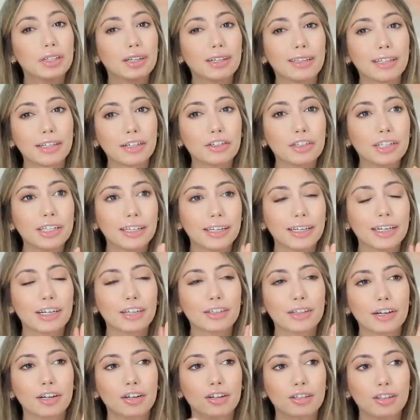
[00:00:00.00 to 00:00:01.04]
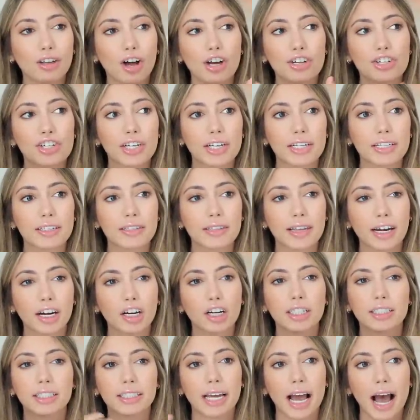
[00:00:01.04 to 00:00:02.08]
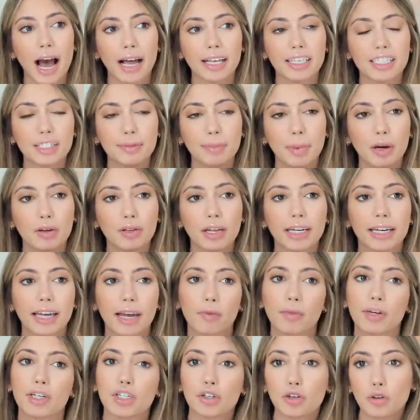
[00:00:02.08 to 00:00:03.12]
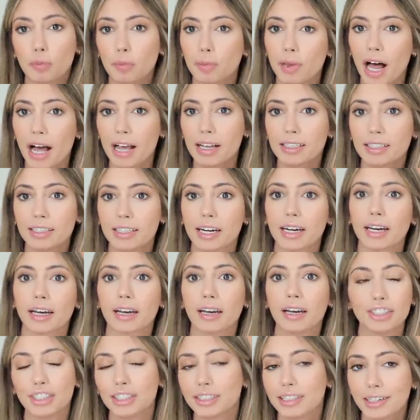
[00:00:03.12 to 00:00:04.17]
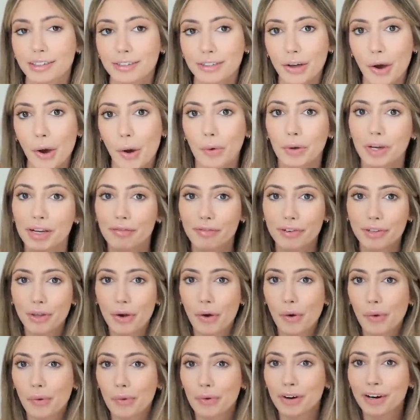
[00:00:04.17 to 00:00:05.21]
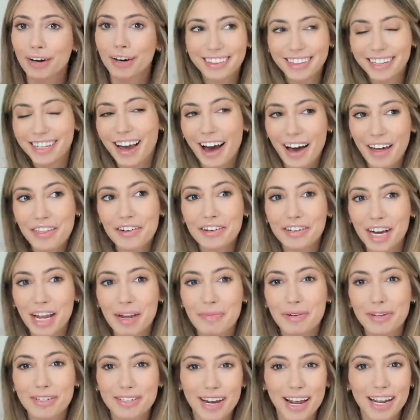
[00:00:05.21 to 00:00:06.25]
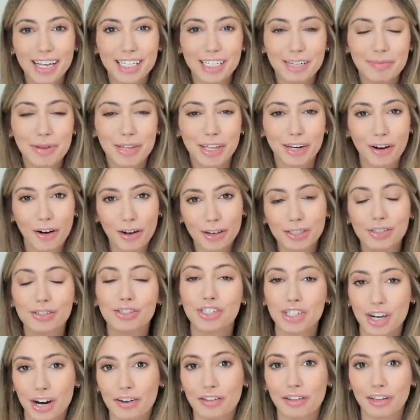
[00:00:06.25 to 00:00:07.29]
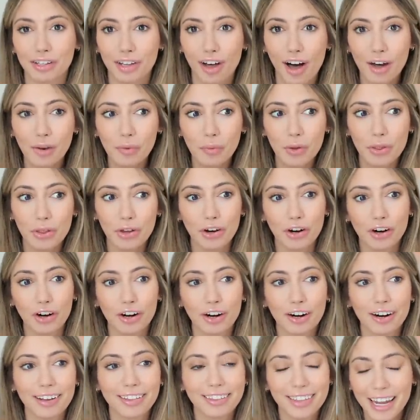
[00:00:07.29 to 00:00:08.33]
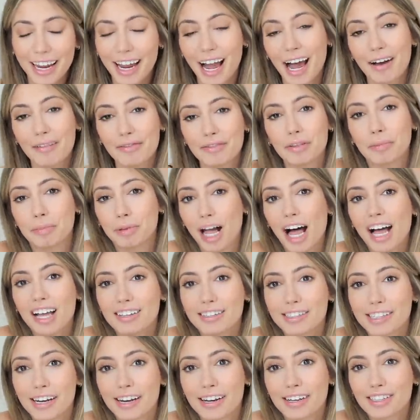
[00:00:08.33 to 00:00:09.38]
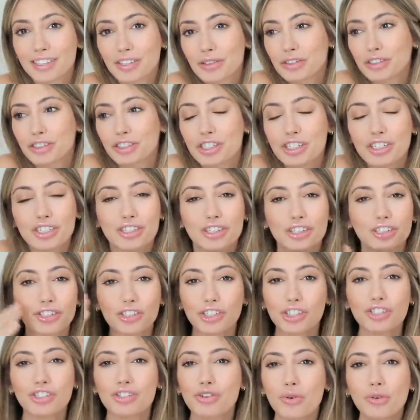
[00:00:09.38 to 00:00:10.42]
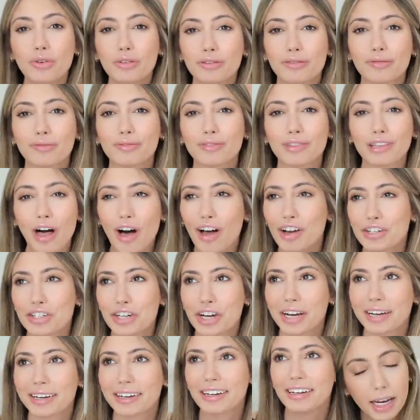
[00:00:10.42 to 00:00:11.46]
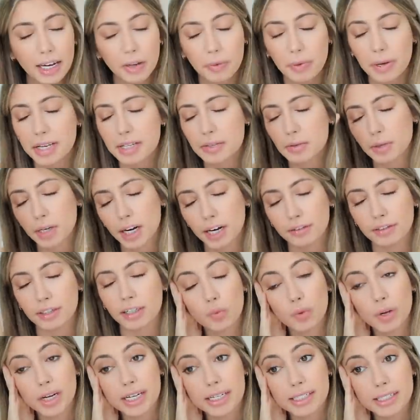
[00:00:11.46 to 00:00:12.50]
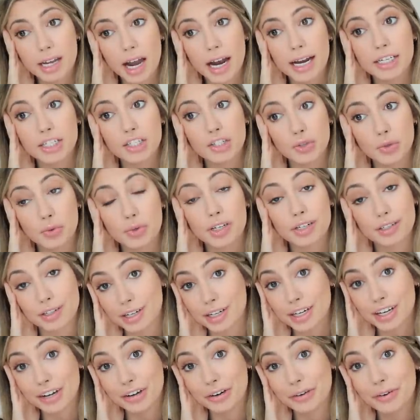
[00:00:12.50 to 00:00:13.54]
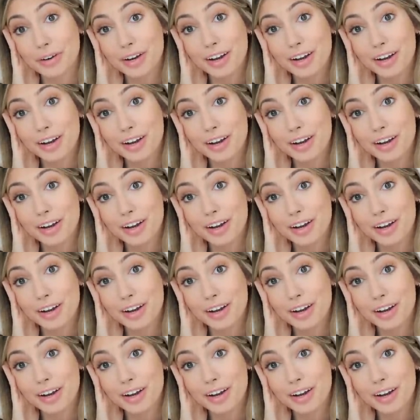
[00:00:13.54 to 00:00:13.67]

can clearly hear that her logic isn't there because he asked about like, can we do the plastic? She said no, even though the other neighbors next to me that also share the lawn with her, they have the plastic. So there's just, there's just no logic. Anyways, whatever. We decide to continue